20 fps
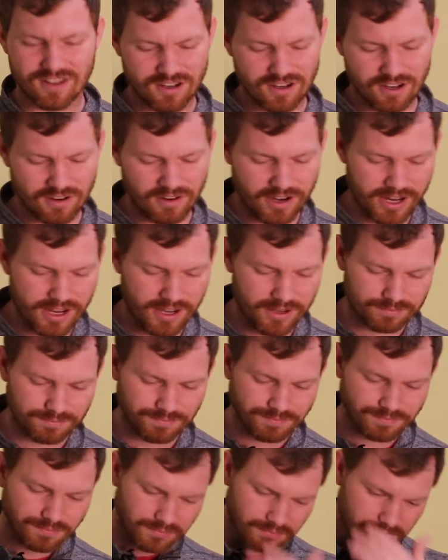All right?
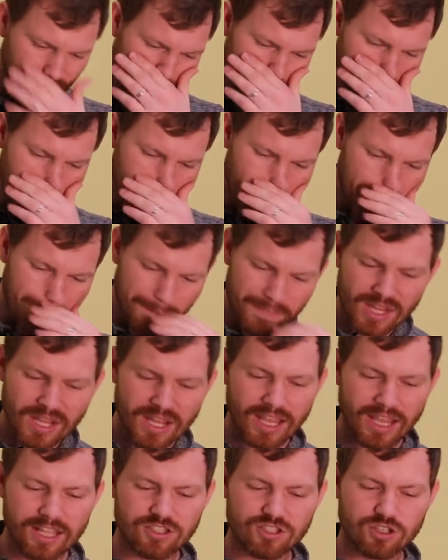
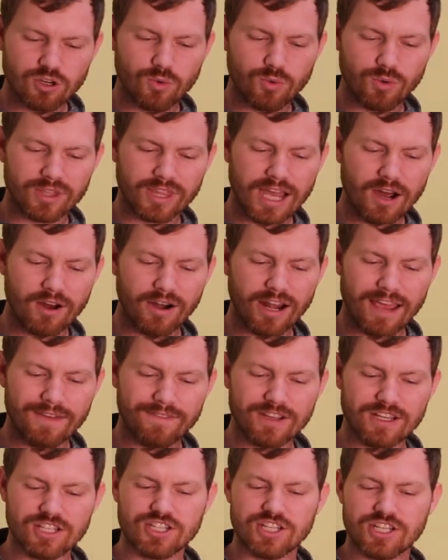And so without
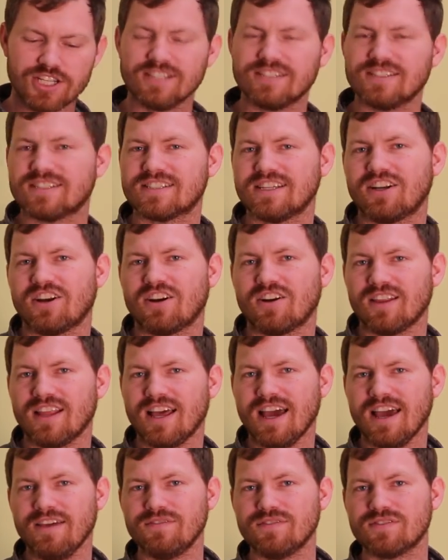having Jesus in our
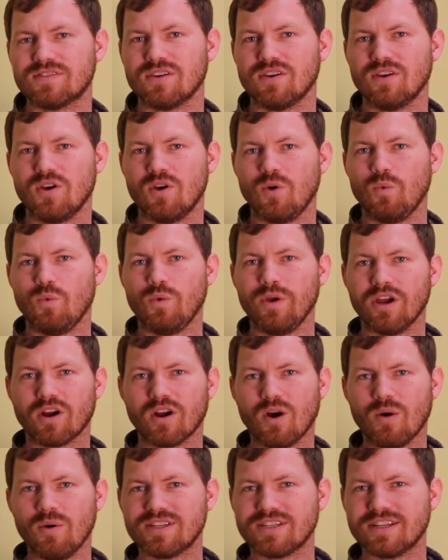lives, we are
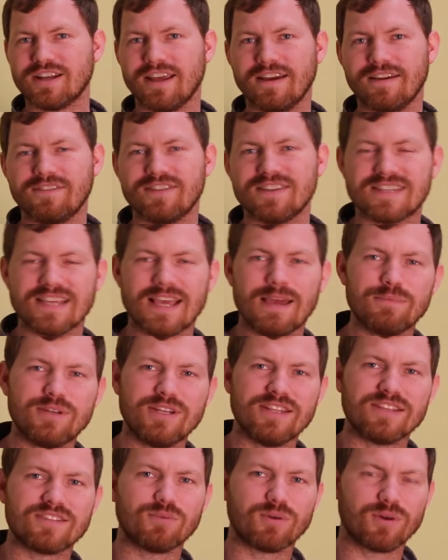always going to have this emptiness.